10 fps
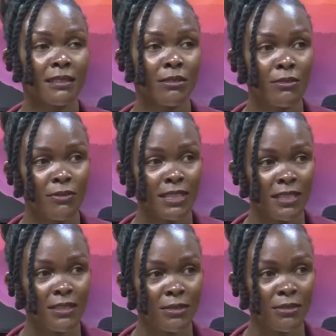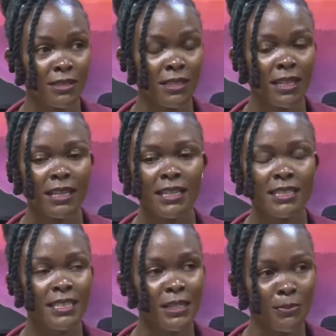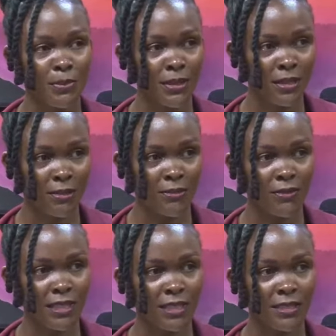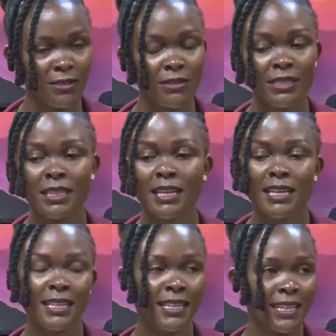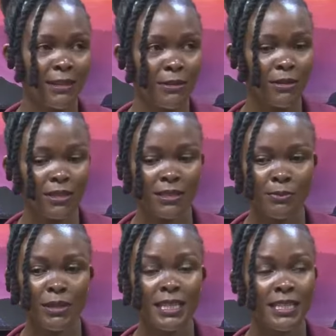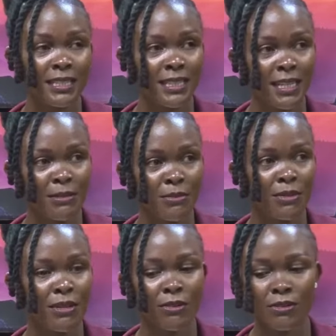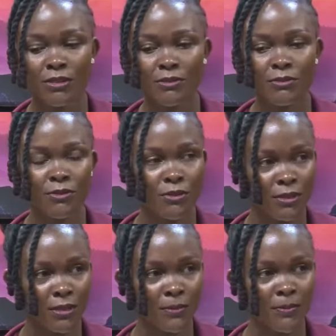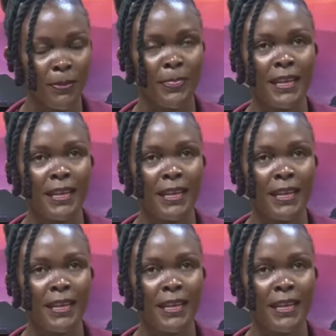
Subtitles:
conversations, deep conversations, and they are spending time on phone.